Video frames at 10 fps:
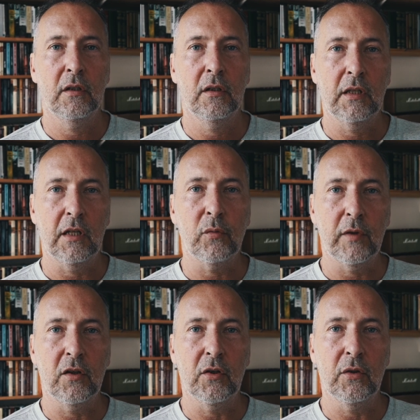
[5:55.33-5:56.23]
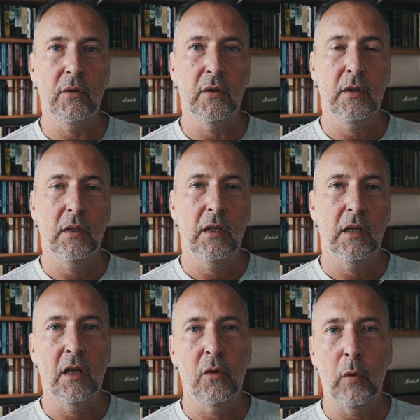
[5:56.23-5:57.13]
That's what they do.
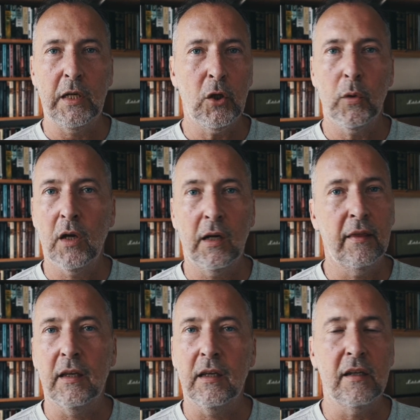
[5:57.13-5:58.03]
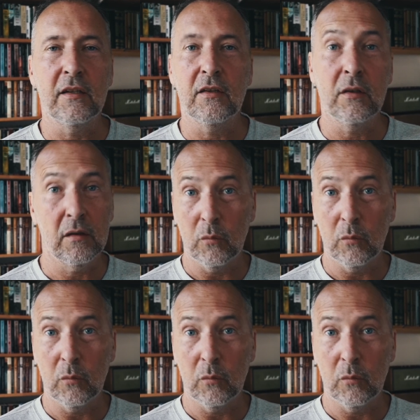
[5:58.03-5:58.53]
Uh, the way you and I think is